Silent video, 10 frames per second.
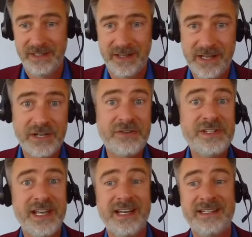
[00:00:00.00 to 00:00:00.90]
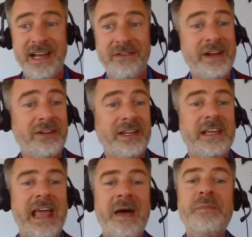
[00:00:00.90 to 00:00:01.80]
The countryside is now
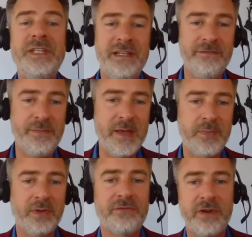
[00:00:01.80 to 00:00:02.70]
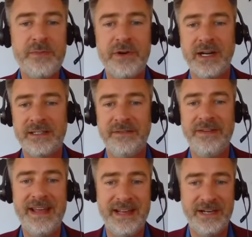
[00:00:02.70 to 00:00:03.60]
nearly empty of people of reproductive
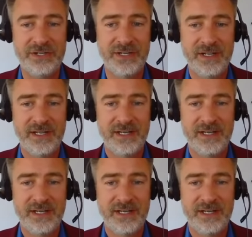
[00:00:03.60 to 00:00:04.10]
age.